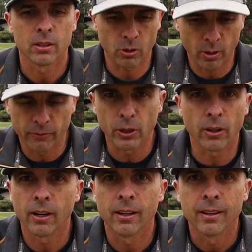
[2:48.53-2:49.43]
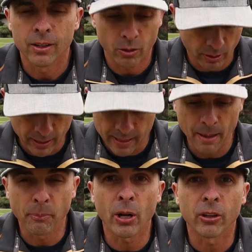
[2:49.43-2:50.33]
So if you're in
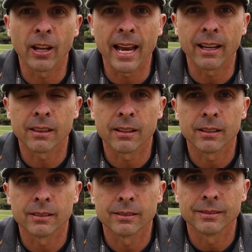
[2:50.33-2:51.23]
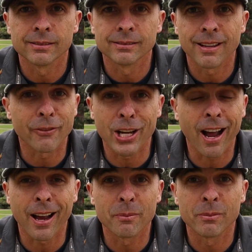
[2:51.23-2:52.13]
that putter length every
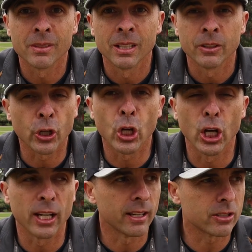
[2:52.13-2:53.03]
time, you're good.